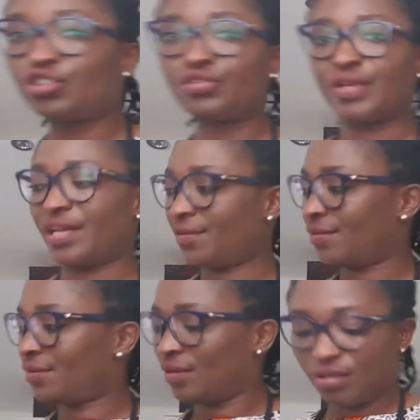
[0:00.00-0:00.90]

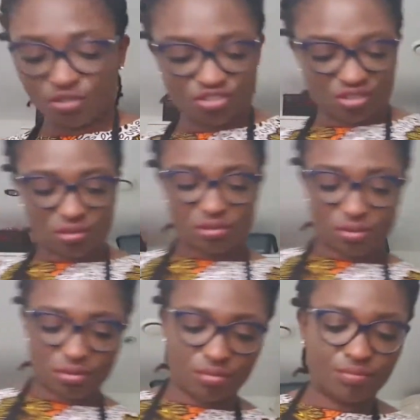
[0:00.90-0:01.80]
tray, just
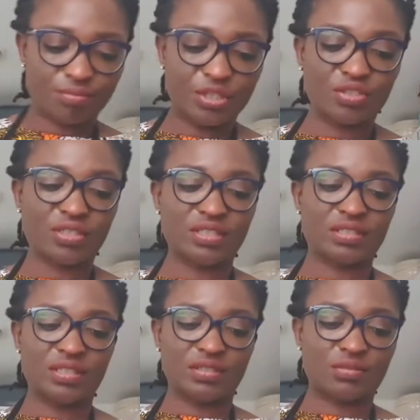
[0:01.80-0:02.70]
to make sure these
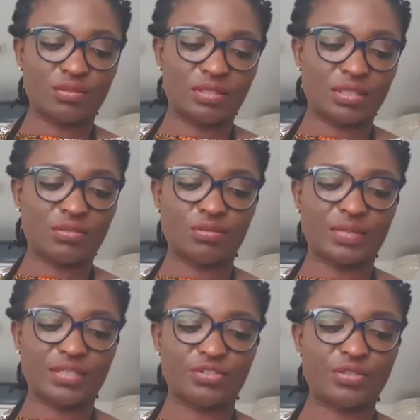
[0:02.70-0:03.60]
things don't stick to
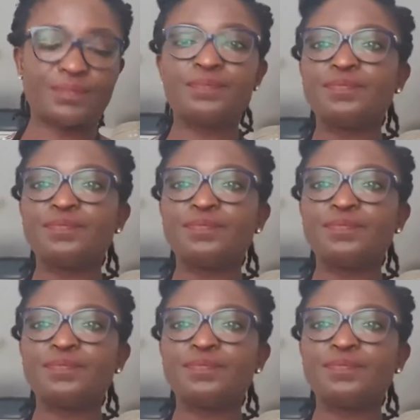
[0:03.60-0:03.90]
my tray.